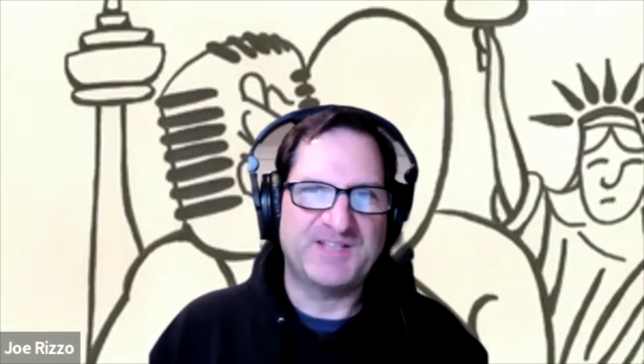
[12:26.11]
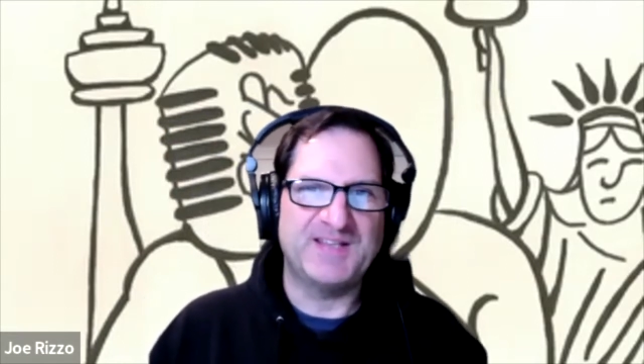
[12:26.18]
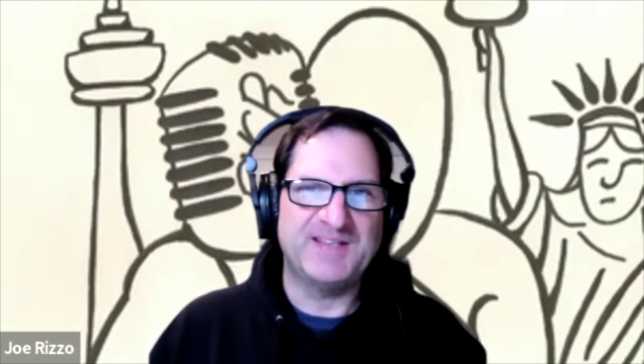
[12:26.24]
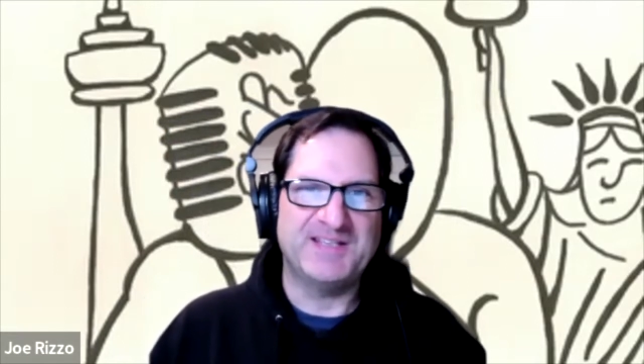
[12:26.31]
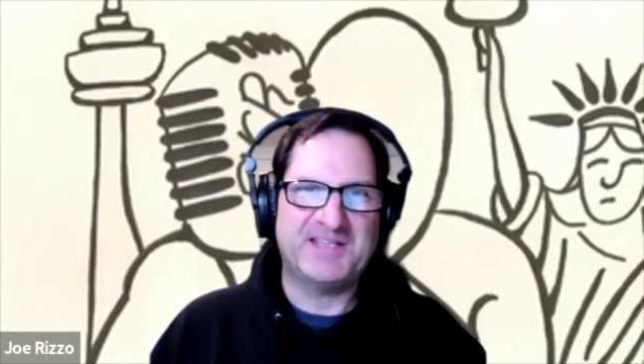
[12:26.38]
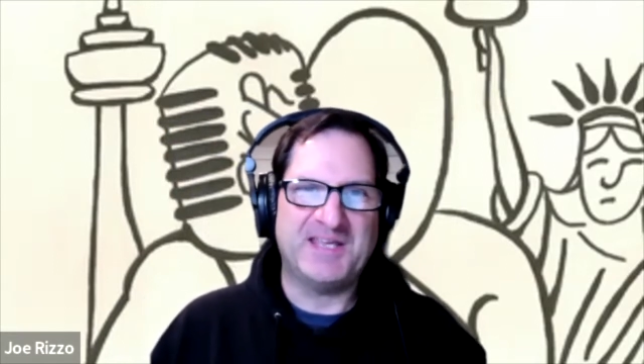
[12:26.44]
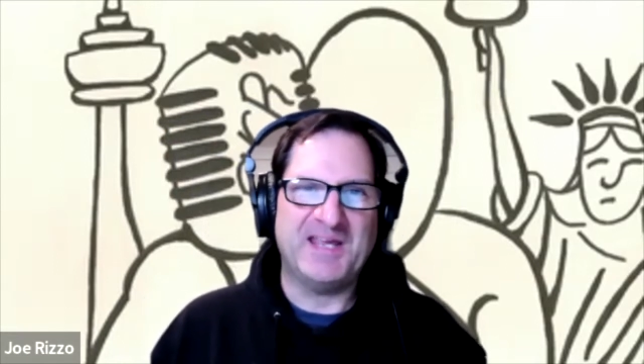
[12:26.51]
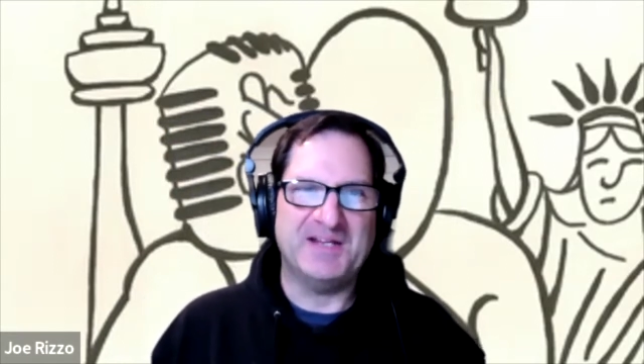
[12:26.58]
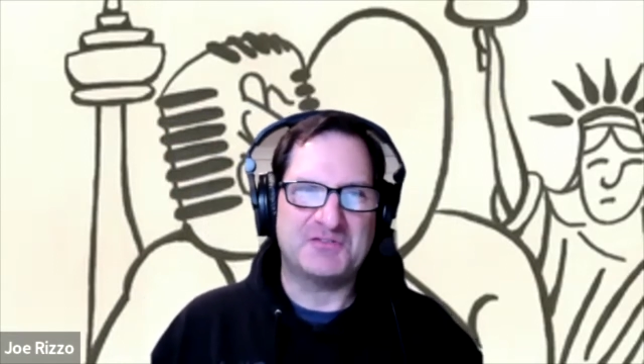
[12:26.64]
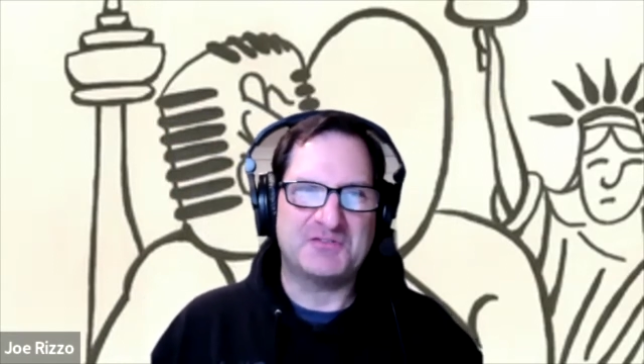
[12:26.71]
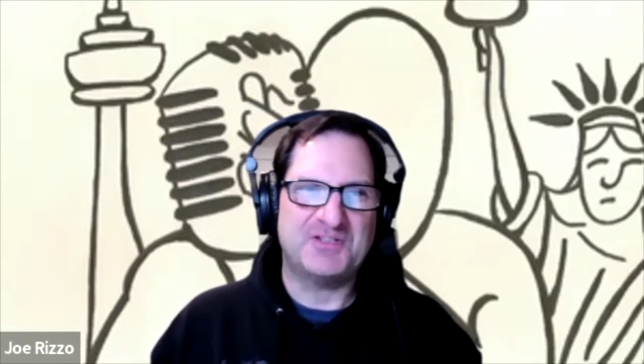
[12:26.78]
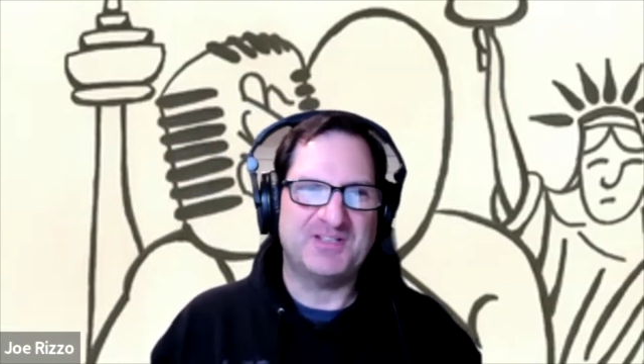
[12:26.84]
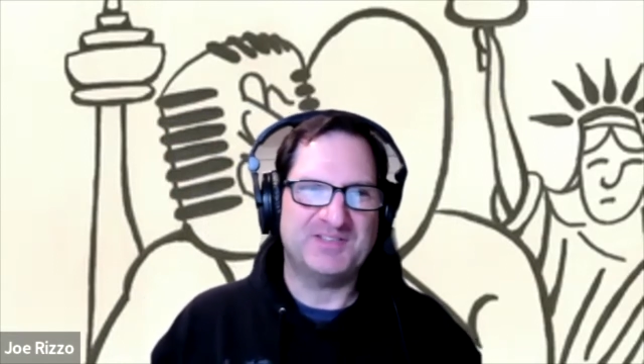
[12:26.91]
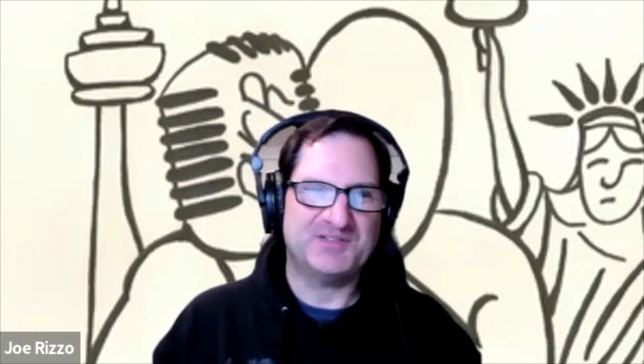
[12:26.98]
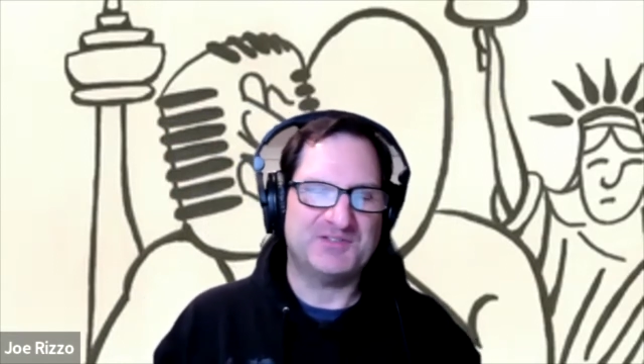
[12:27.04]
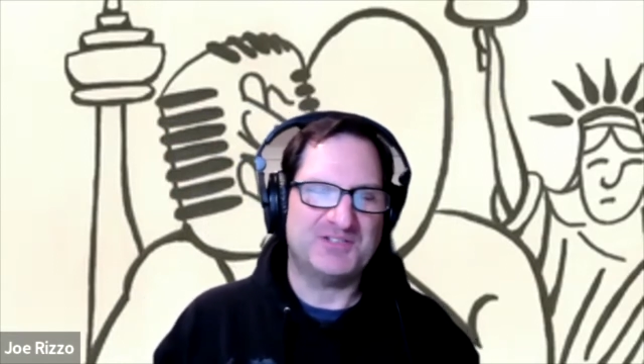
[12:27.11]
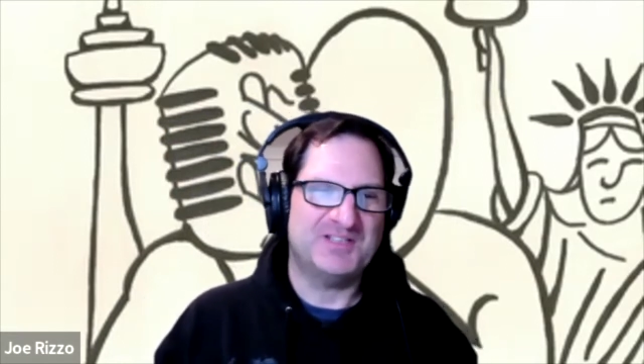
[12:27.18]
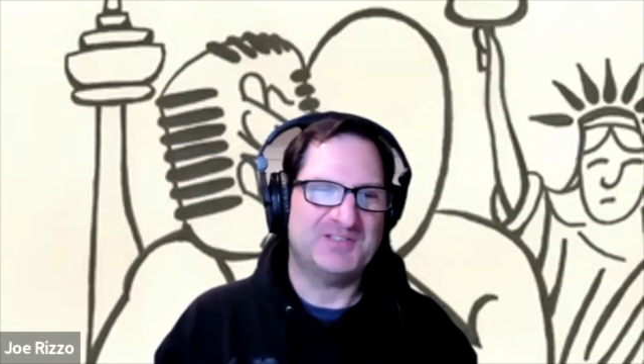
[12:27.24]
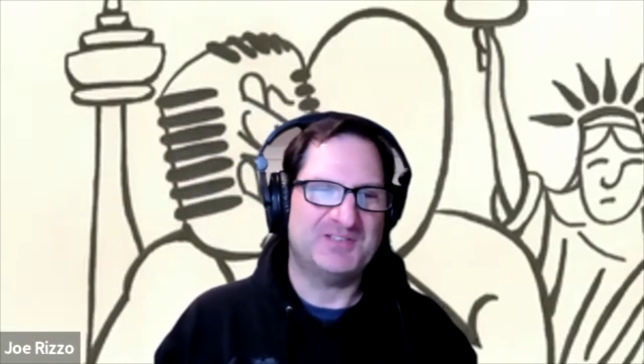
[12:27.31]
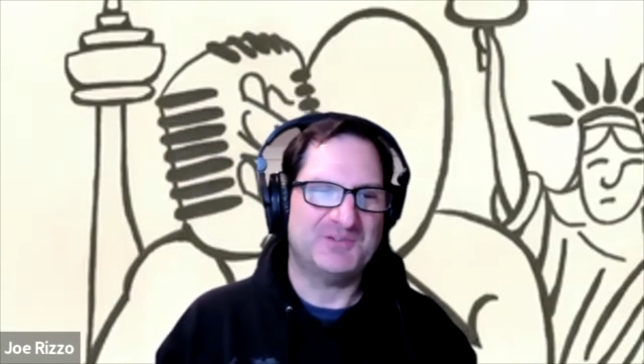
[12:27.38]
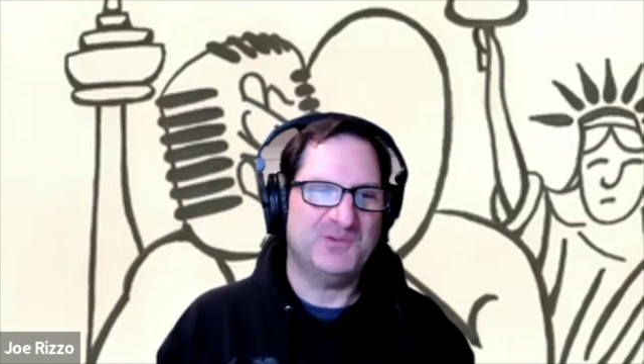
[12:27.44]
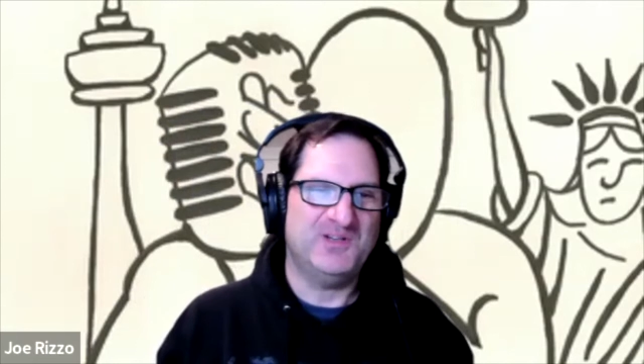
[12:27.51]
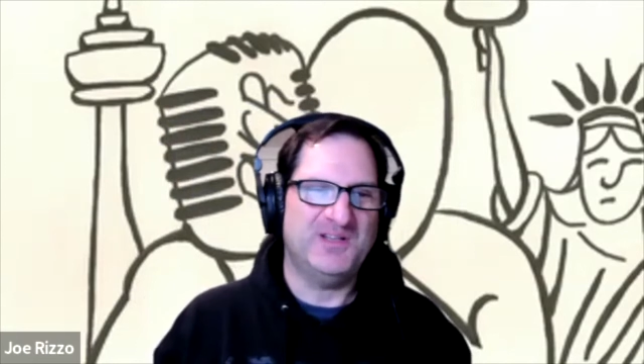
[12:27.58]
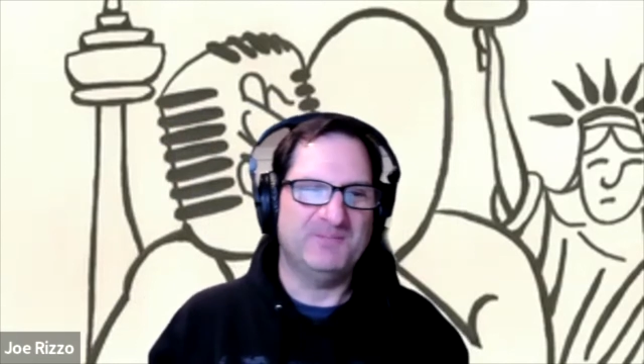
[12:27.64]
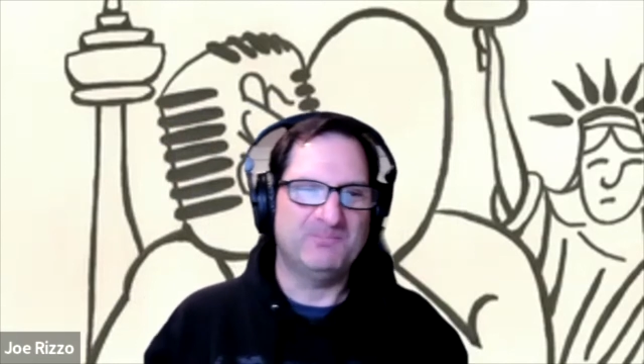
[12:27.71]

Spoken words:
in the cage, she has a chance to win.